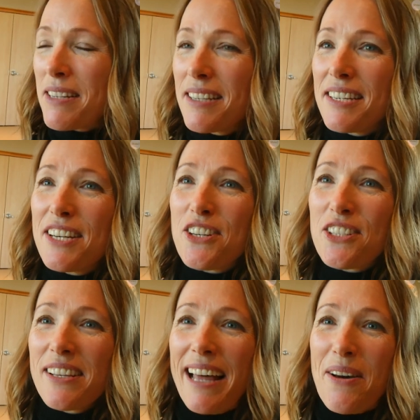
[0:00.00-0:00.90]
because the
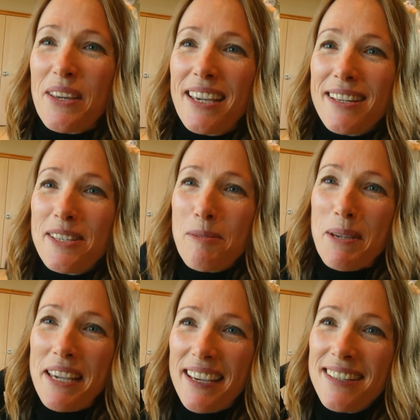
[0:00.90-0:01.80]
teachers allow the kids to
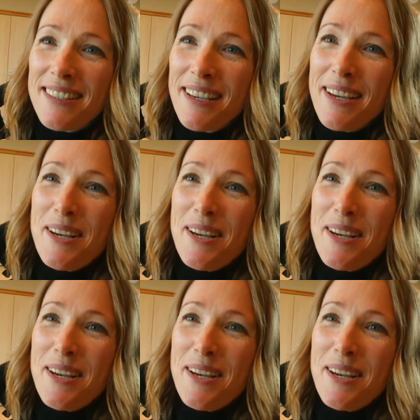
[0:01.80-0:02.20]
be kids.